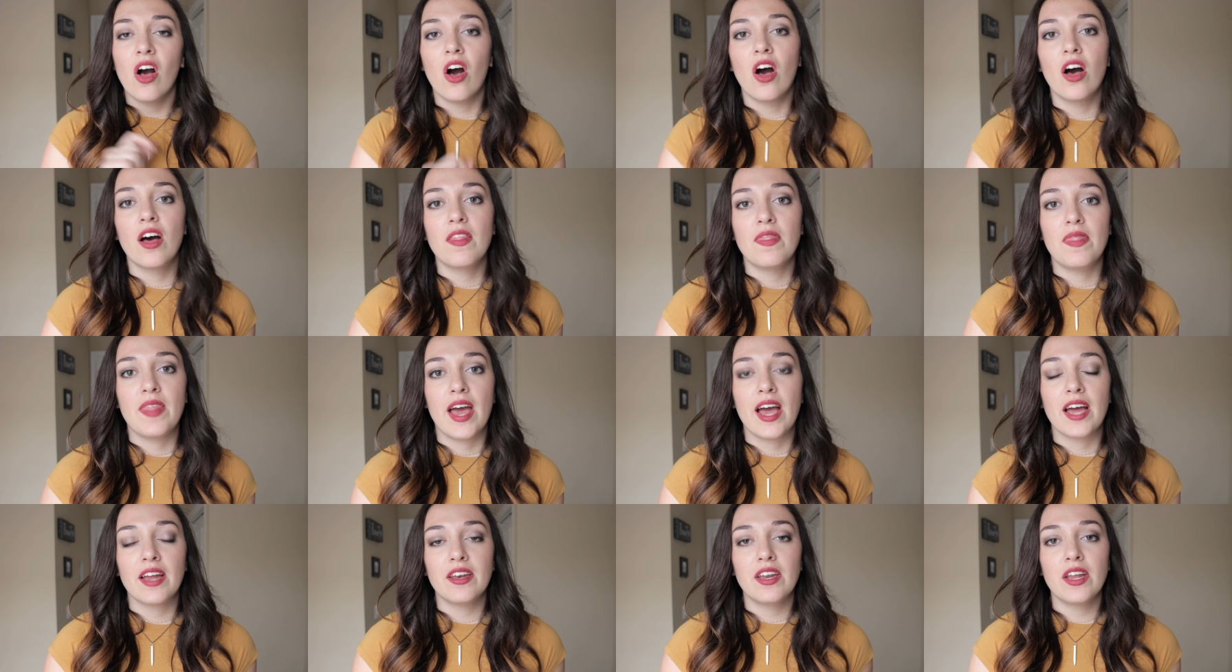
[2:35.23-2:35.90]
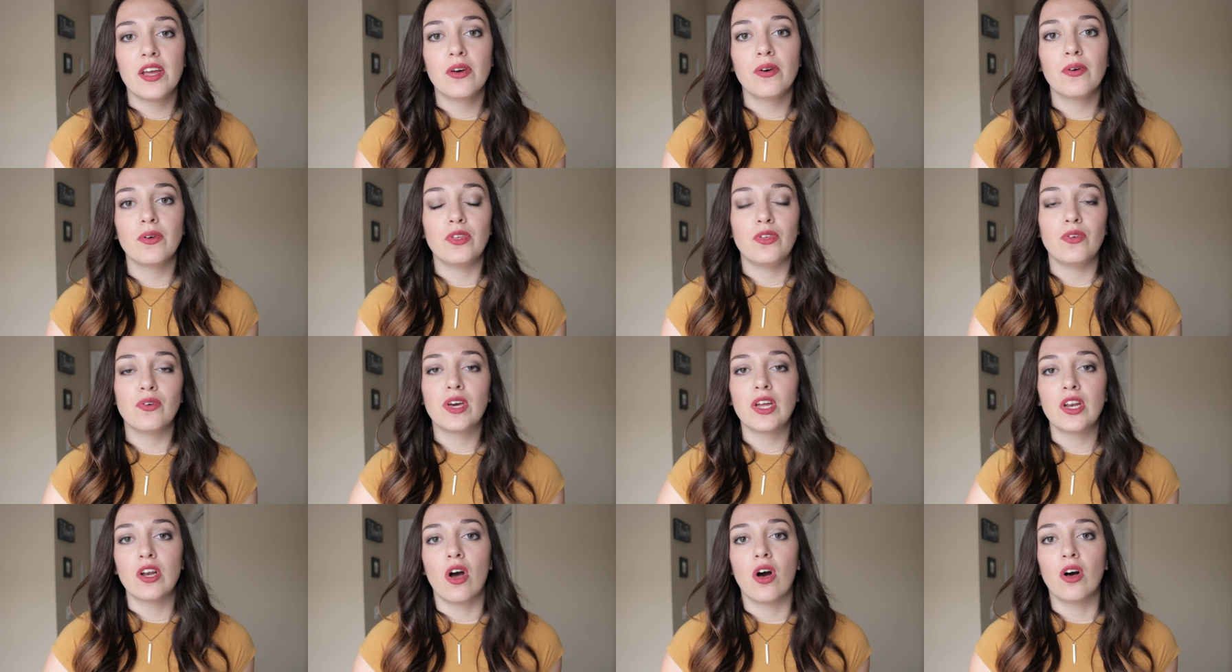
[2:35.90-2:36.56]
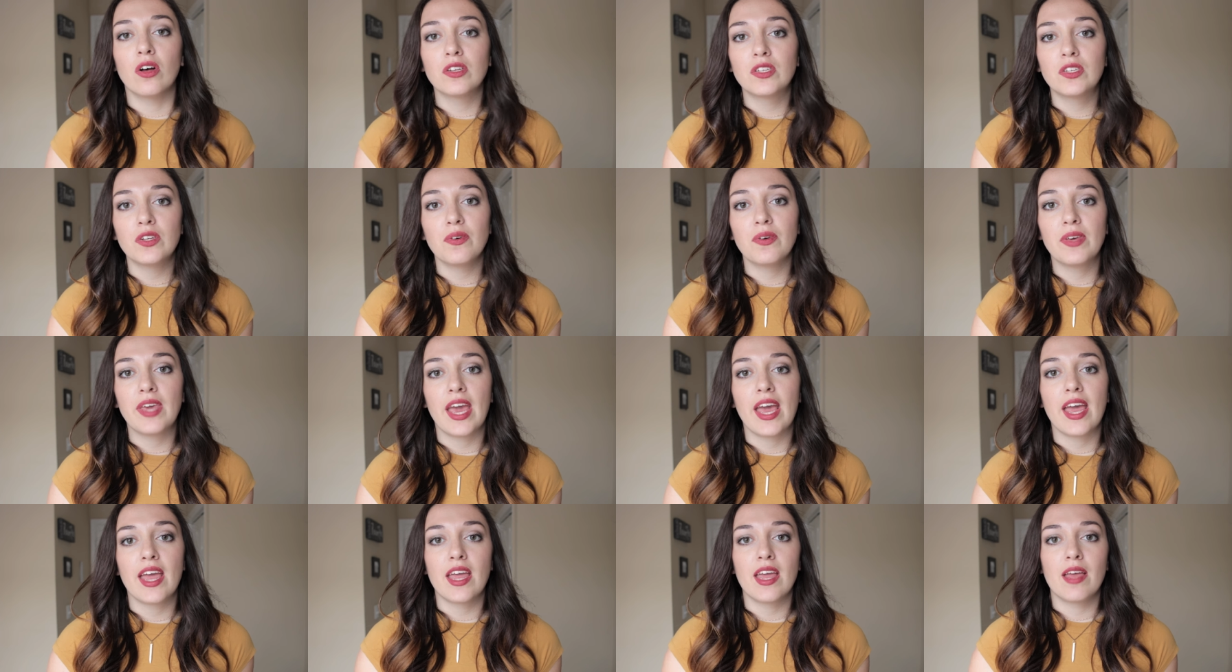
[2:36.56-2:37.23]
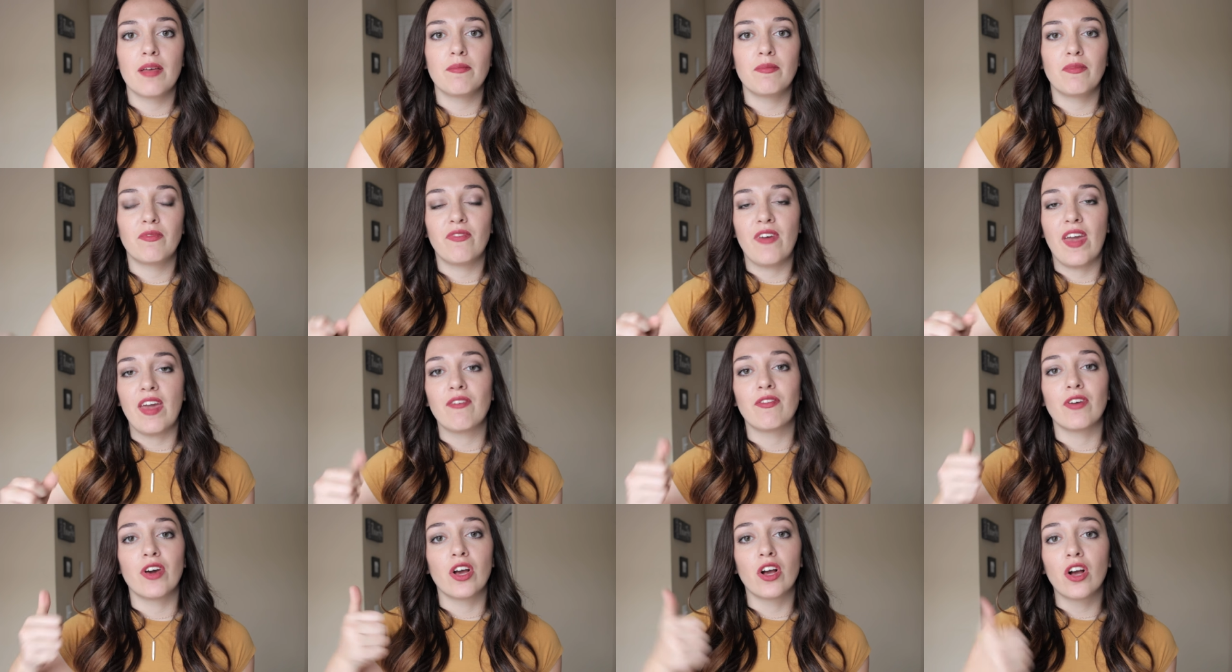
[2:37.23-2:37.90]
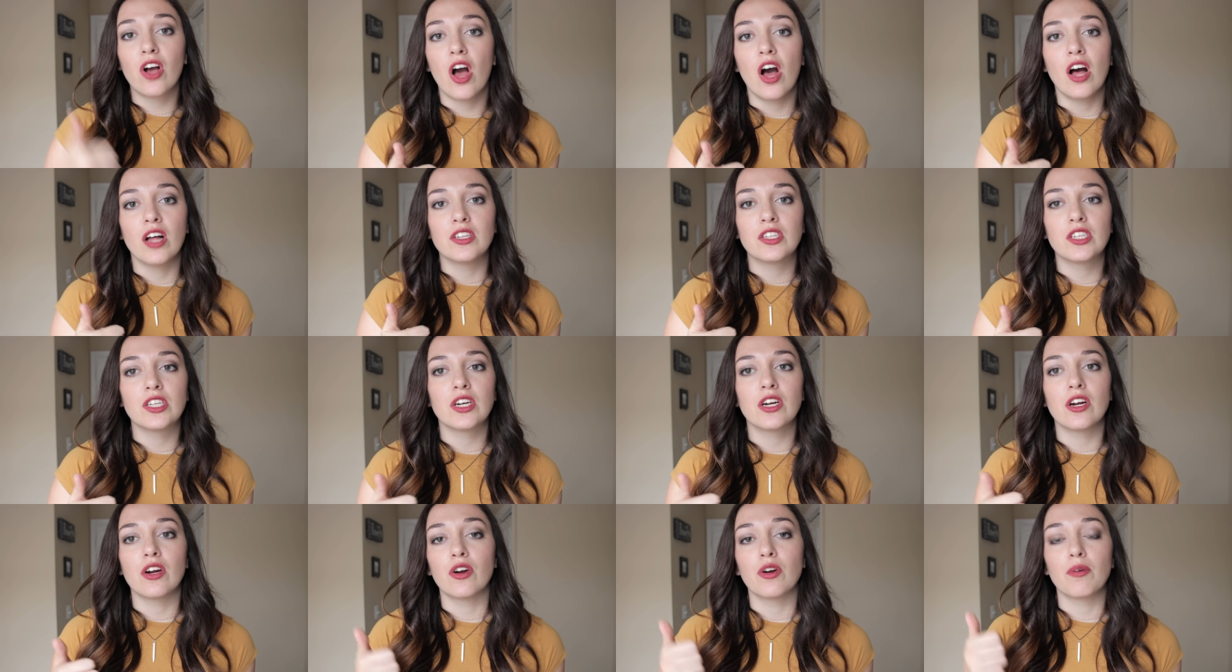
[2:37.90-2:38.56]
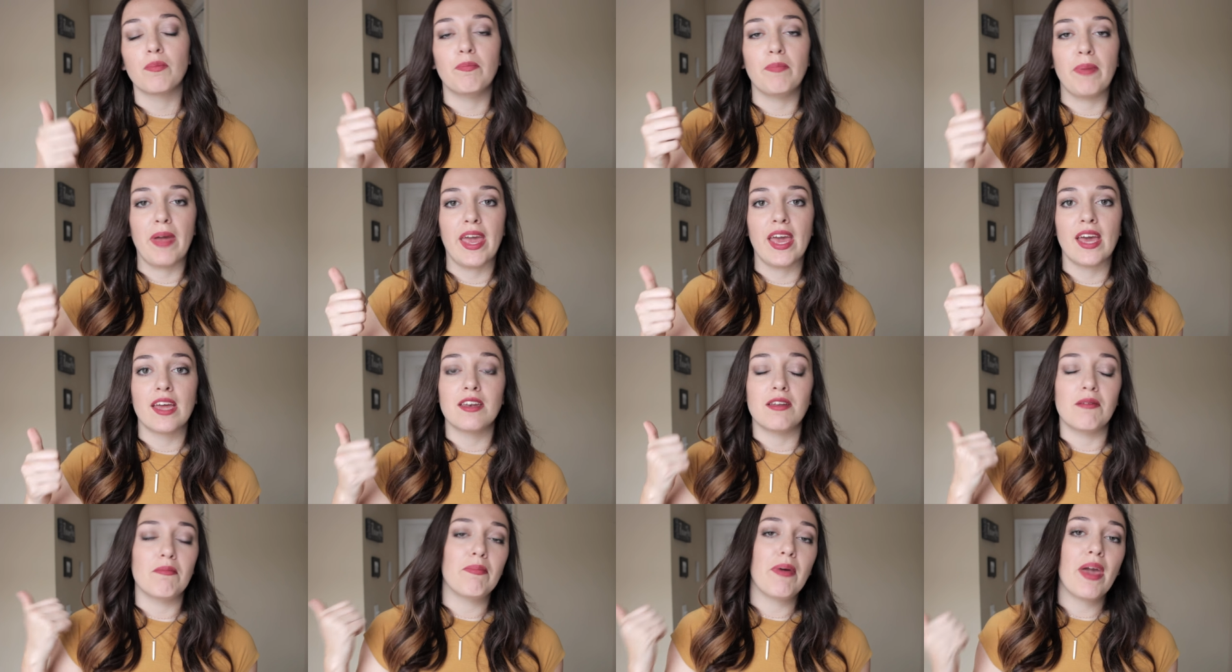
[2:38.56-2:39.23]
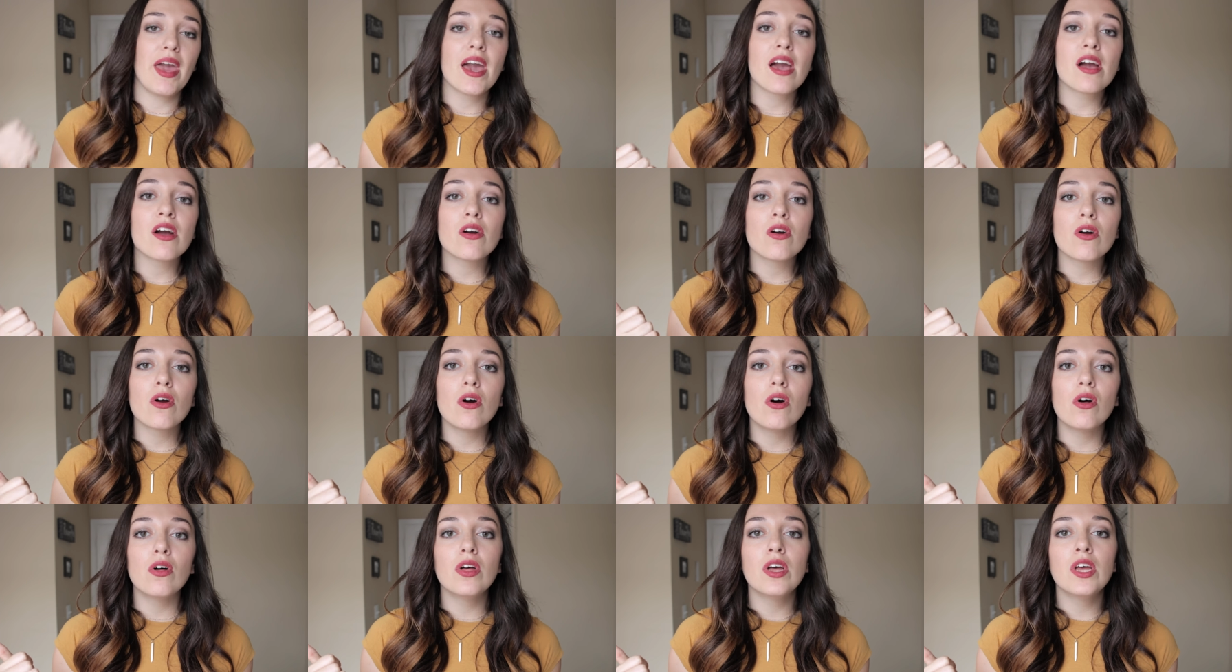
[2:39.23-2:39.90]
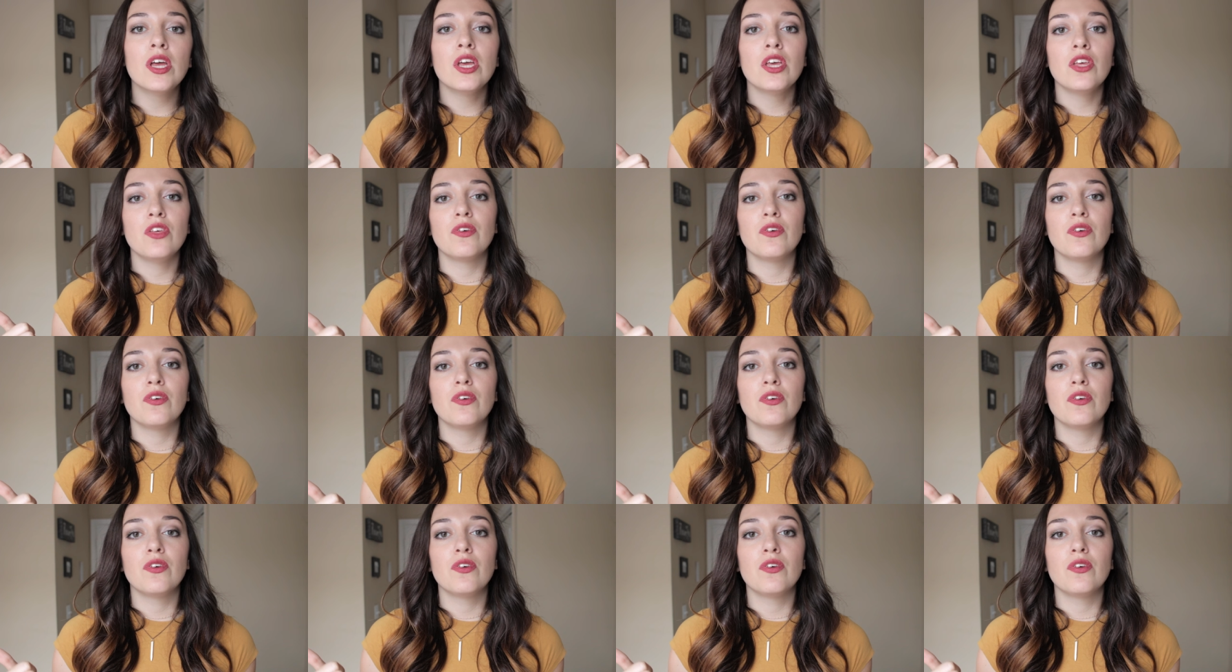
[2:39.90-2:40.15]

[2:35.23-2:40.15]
On that note, you can also get him favorite concert or band apparel.